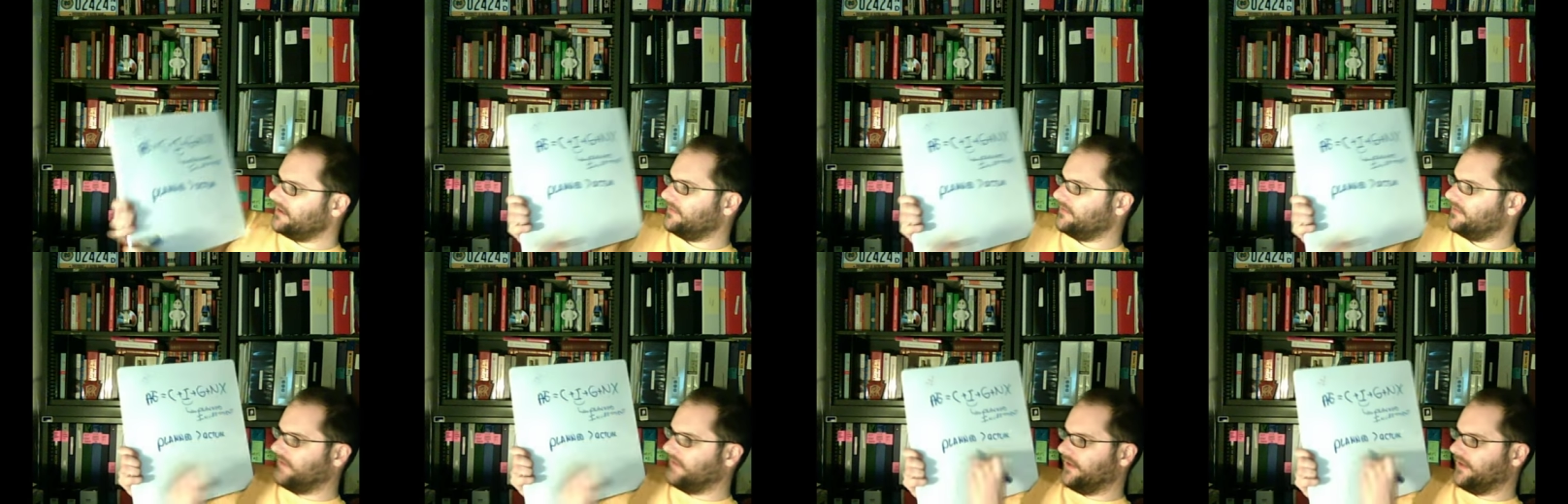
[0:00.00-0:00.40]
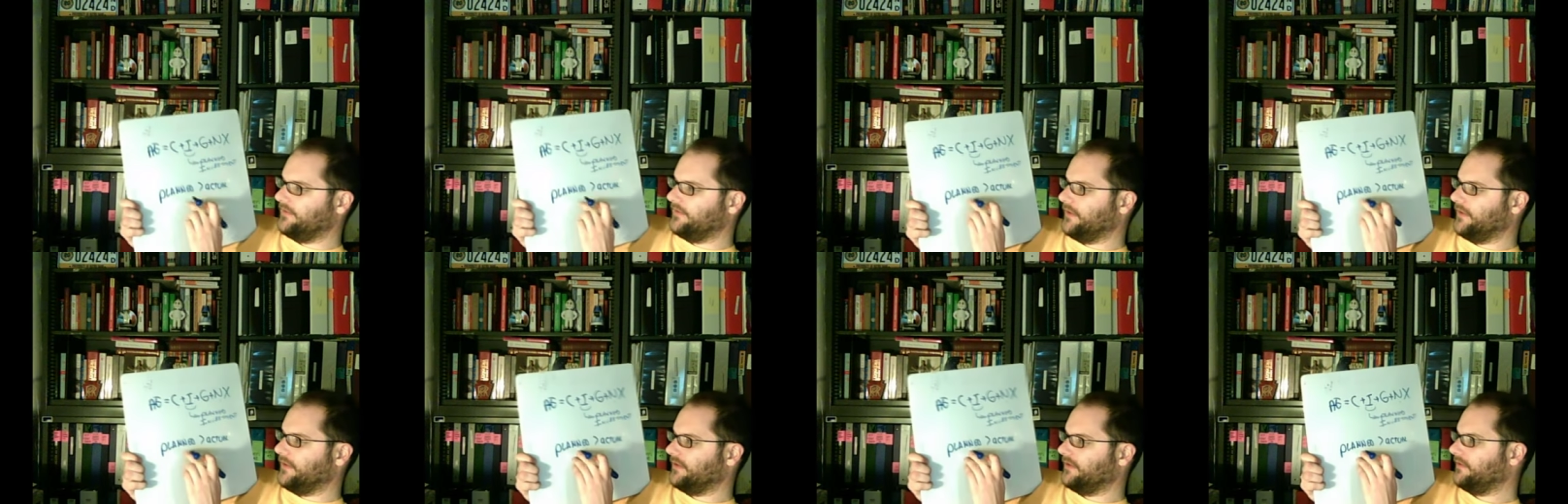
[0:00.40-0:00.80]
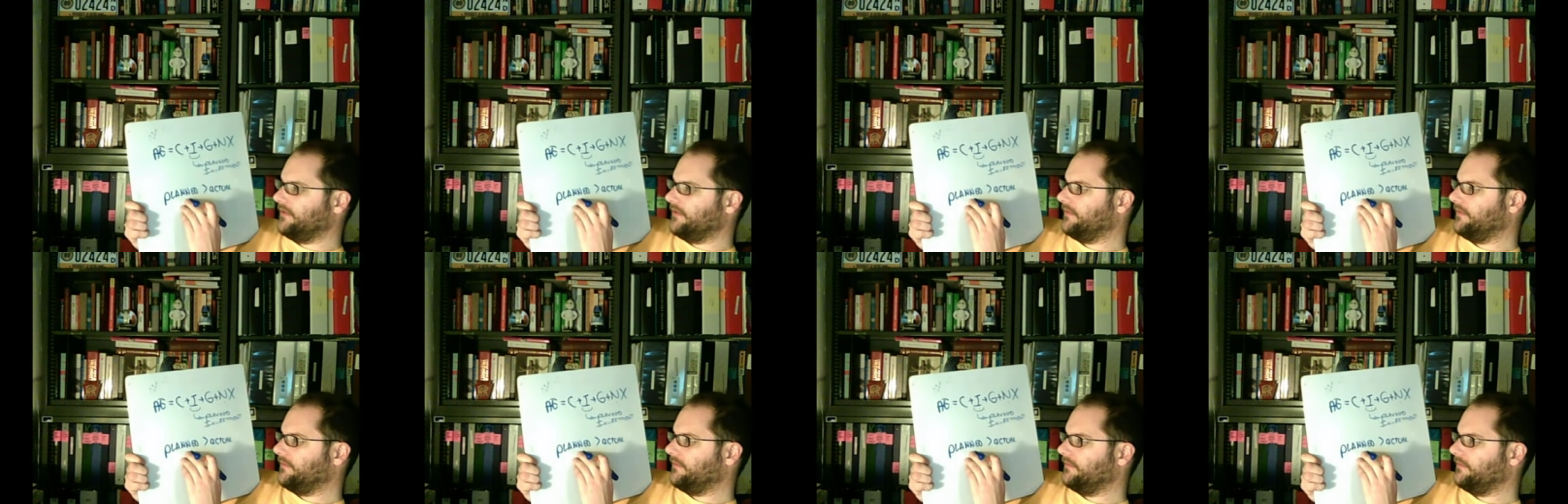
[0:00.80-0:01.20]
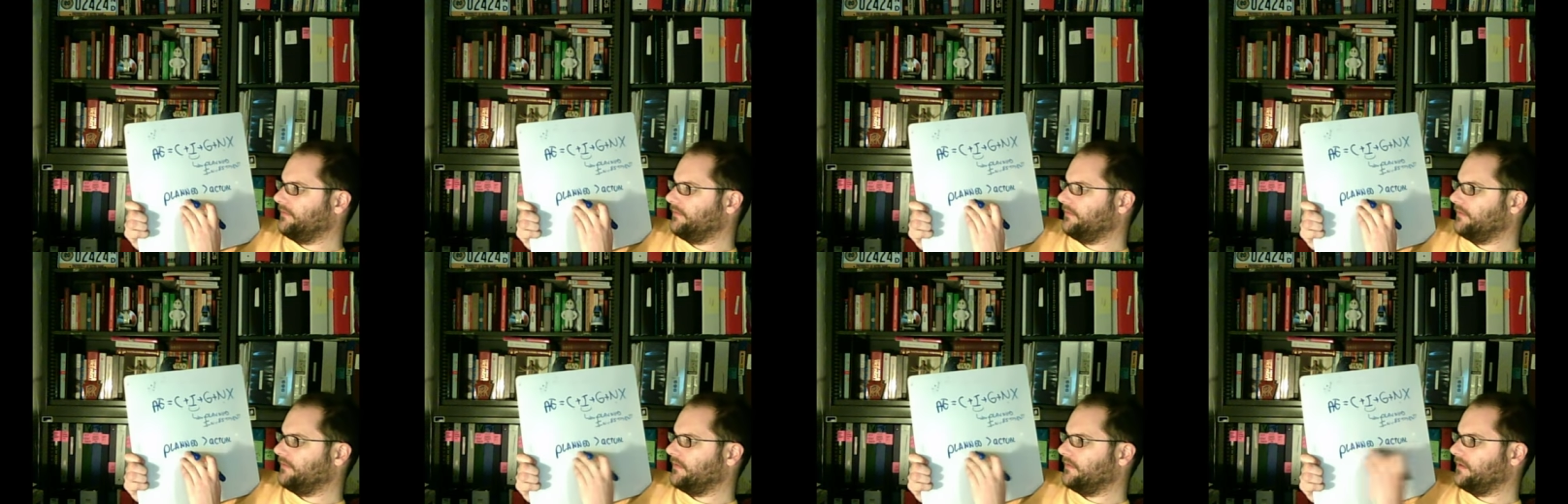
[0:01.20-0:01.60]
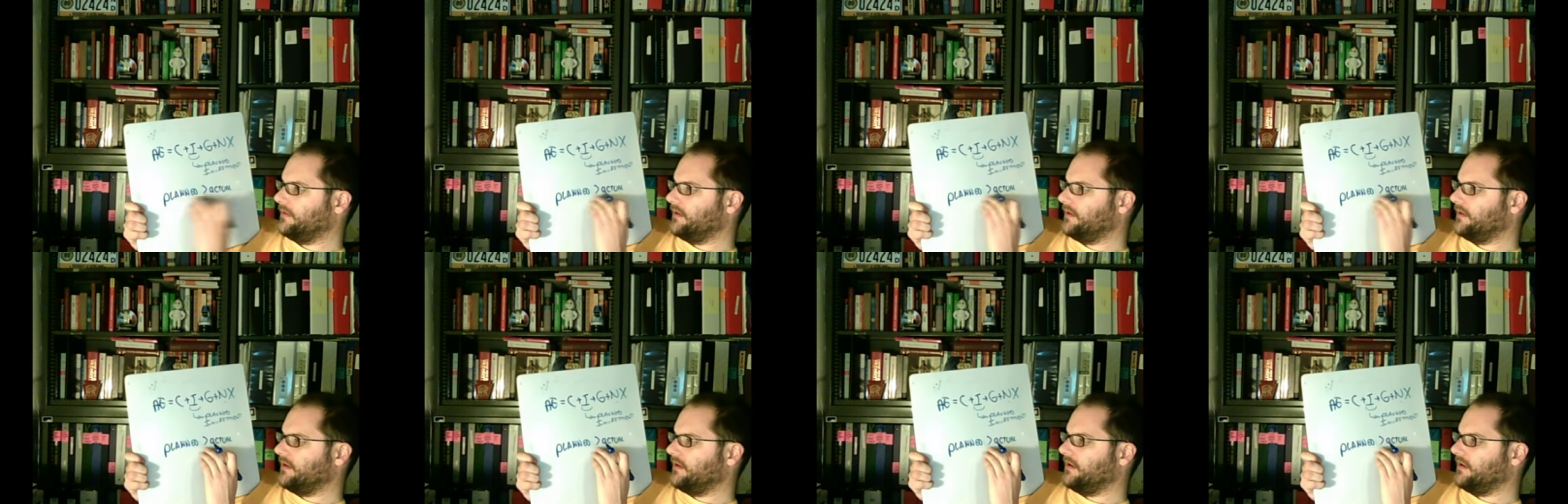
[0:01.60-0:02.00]
investment
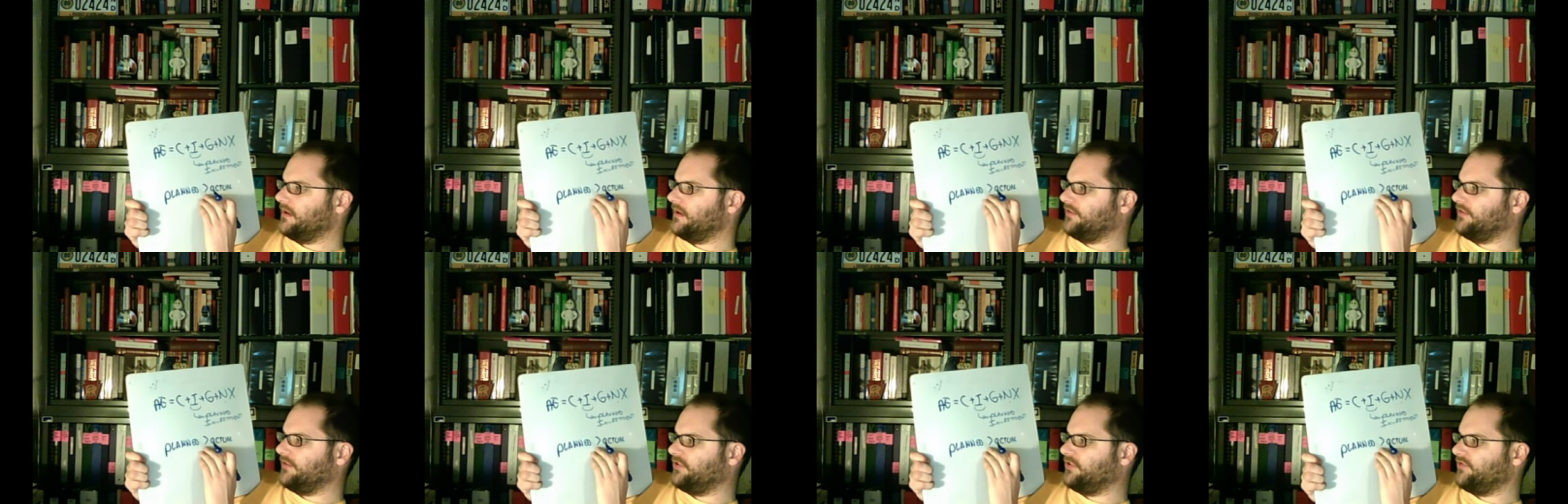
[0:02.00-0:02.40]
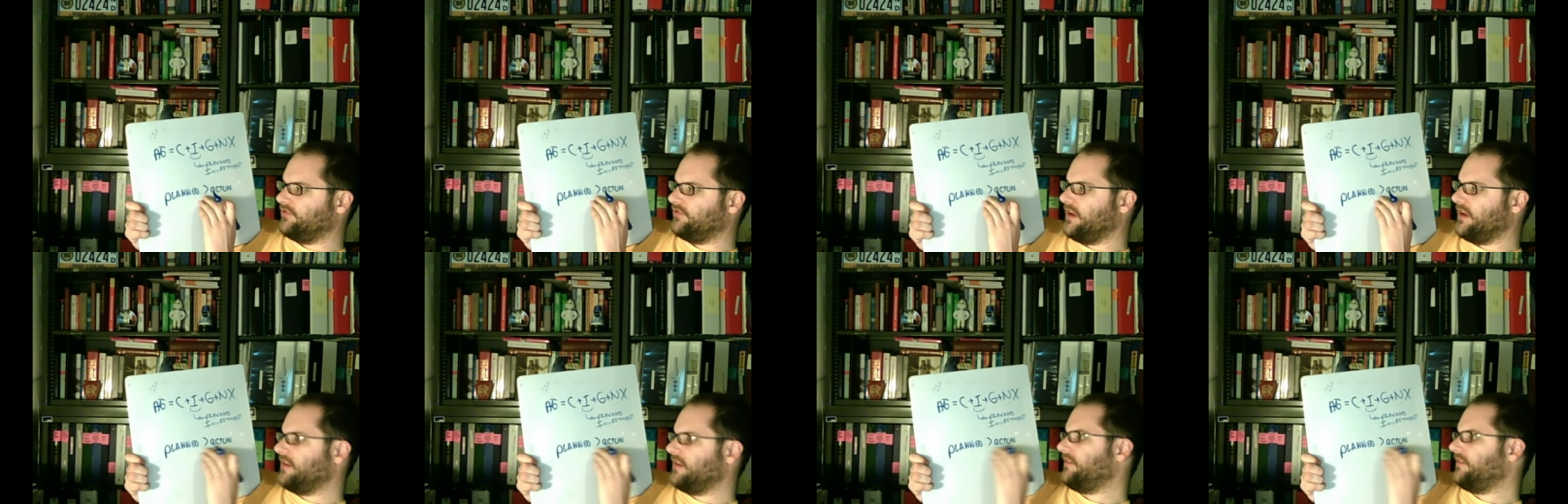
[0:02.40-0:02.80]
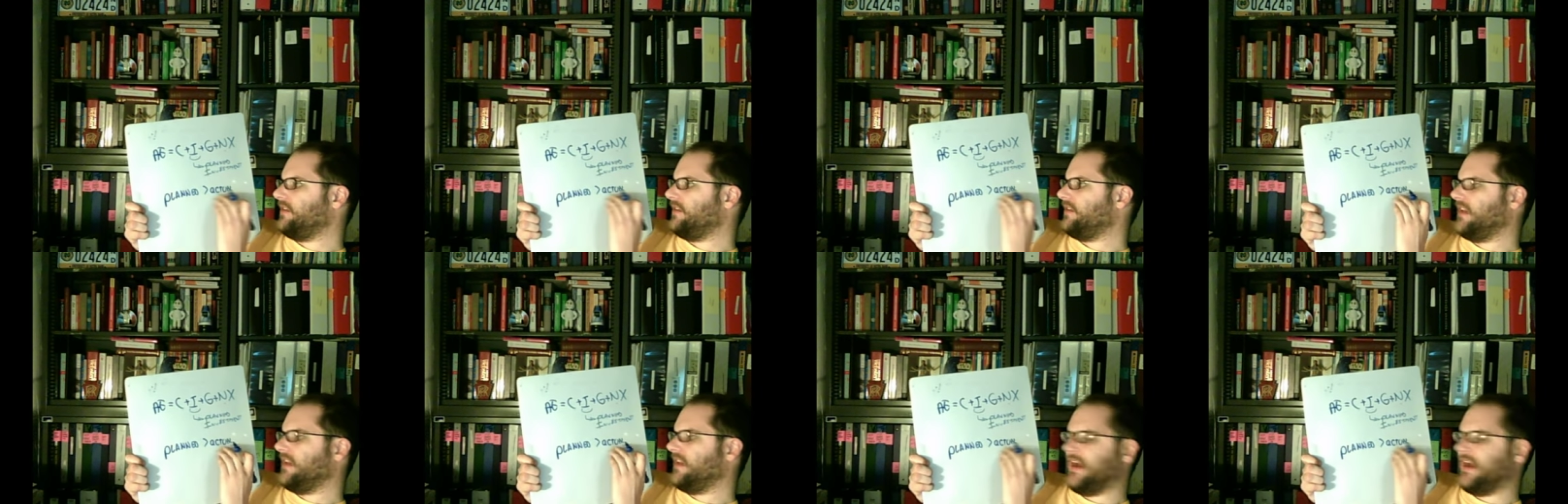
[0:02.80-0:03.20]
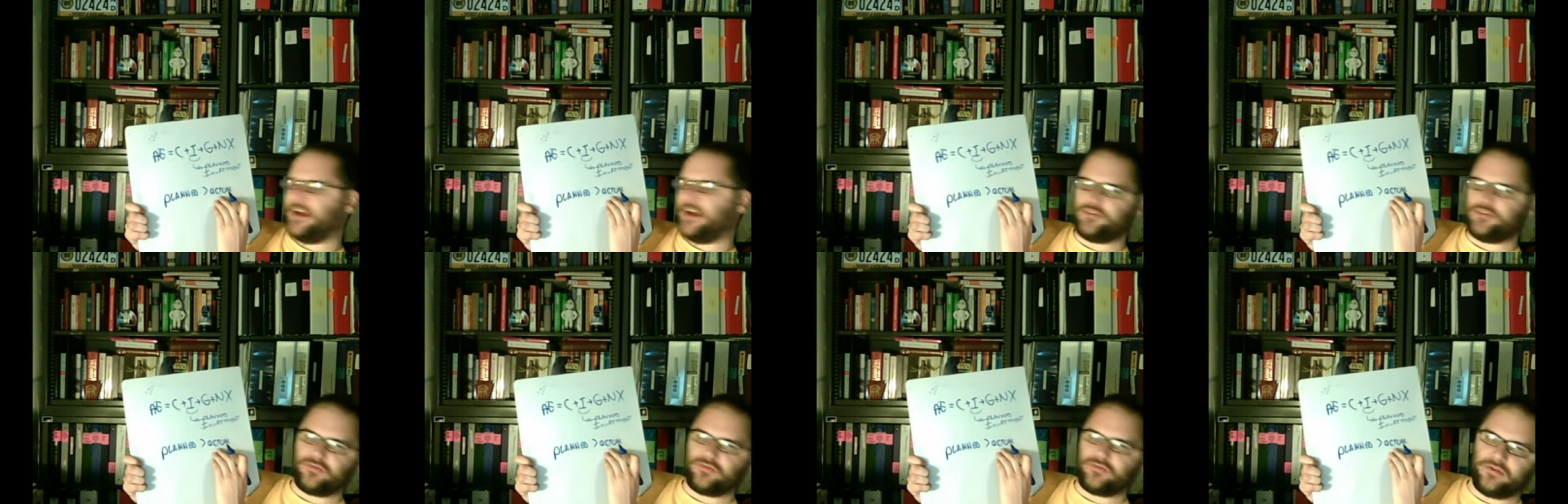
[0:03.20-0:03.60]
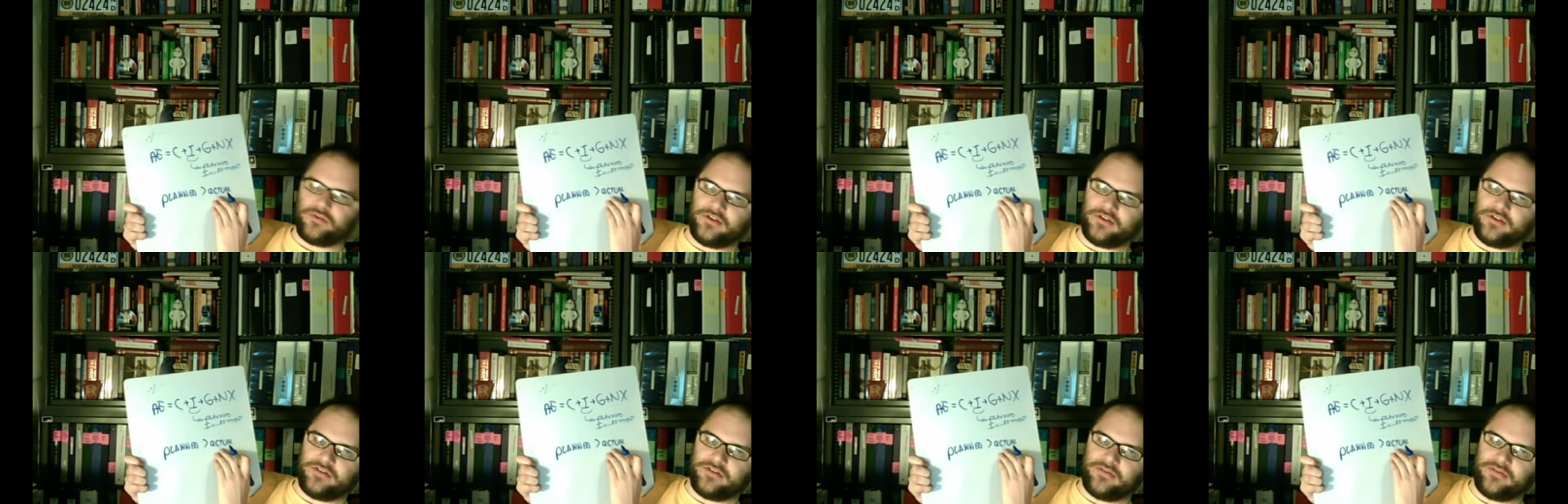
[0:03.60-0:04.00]
is greater than
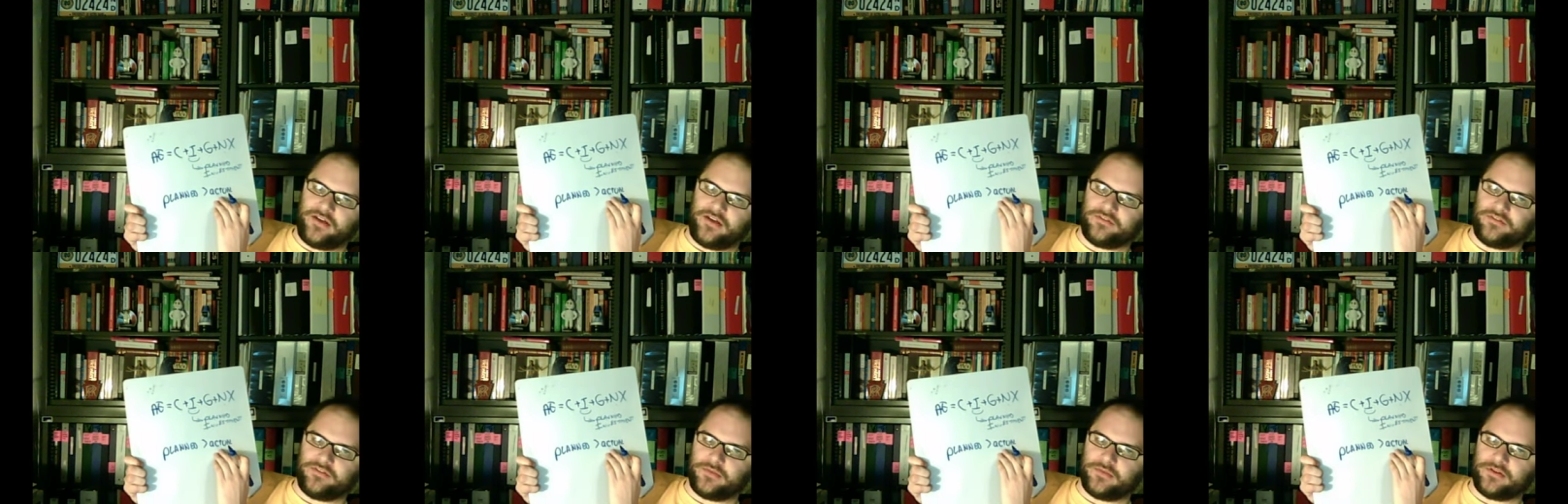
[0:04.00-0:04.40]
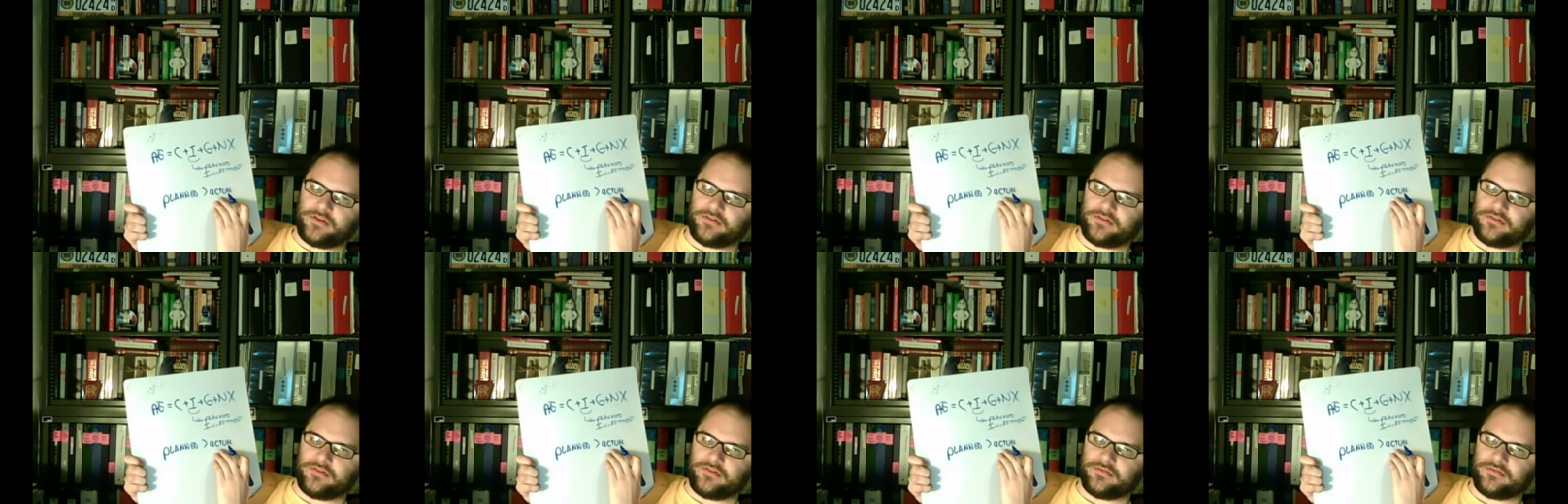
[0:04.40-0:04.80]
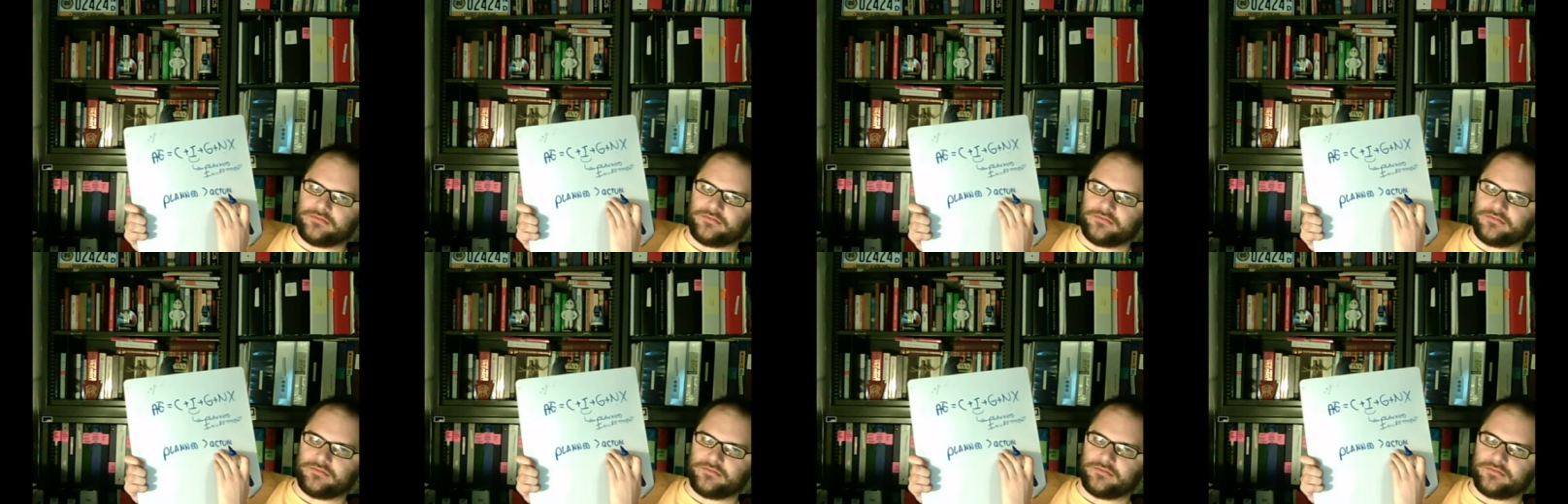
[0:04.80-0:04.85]
actual investment,